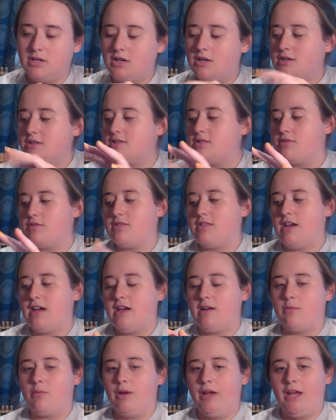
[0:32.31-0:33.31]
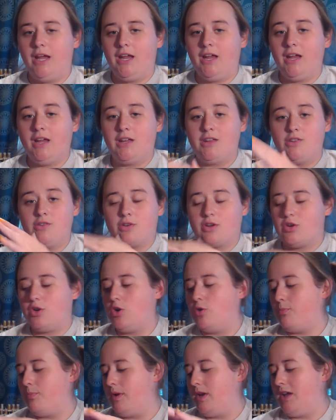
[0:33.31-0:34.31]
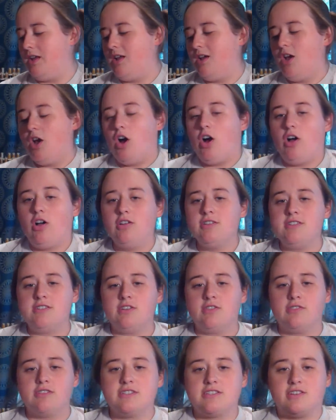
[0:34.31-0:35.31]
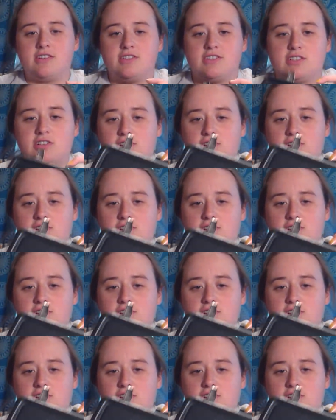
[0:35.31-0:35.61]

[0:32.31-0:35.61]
So that way, you can open it. Also, it's good to